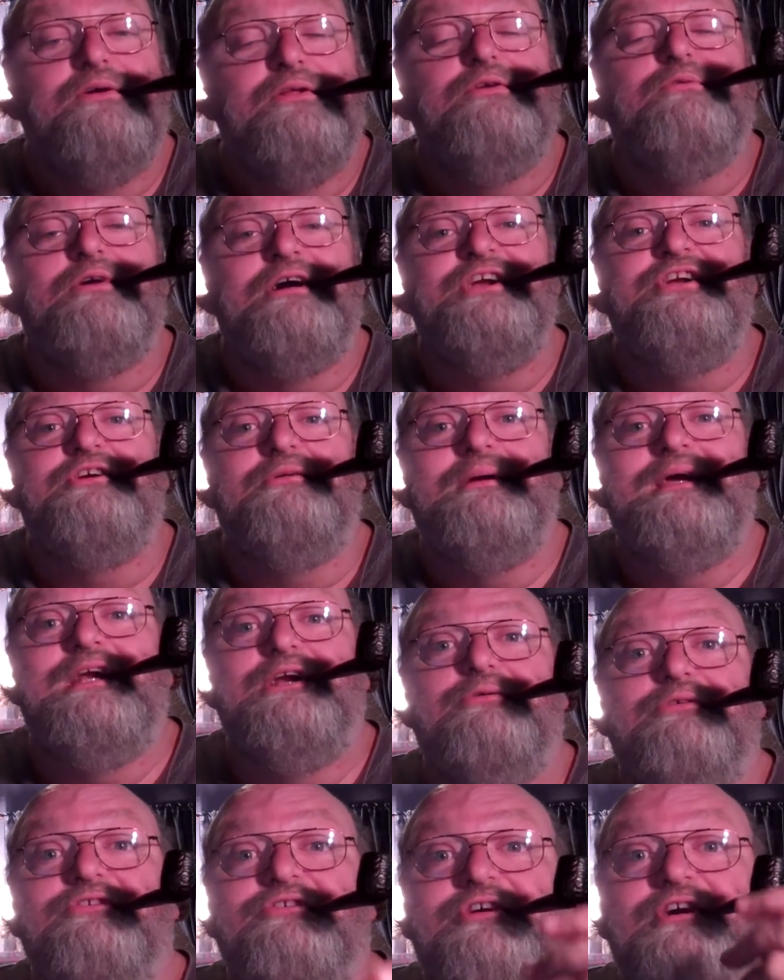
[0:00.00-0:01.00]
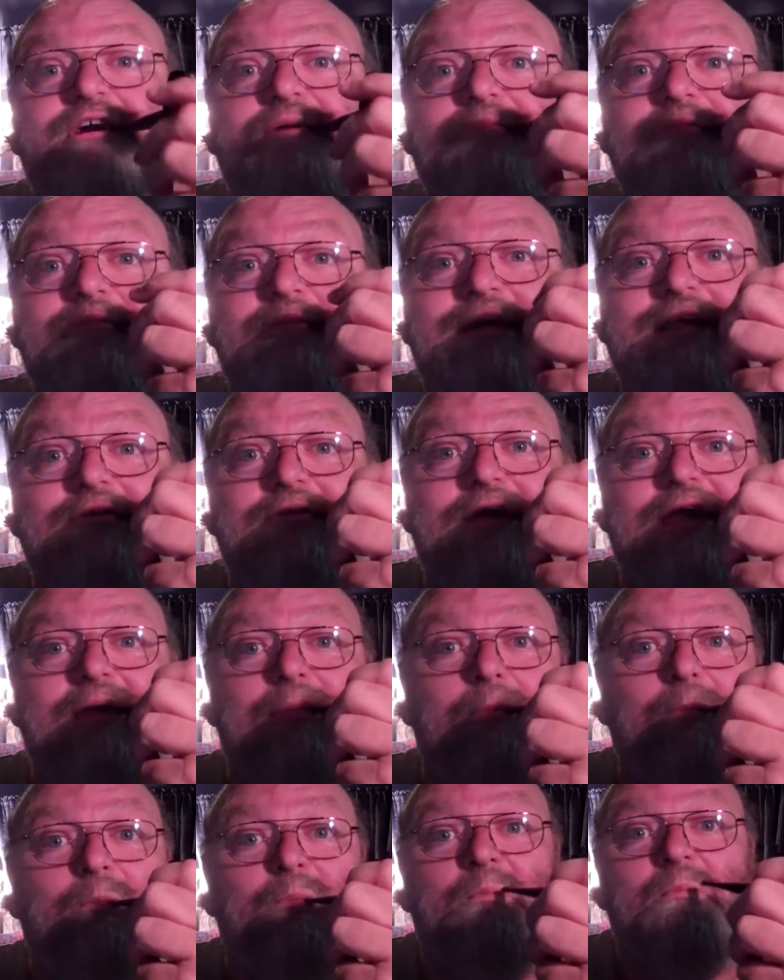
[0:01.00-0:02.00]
was armed, by the way.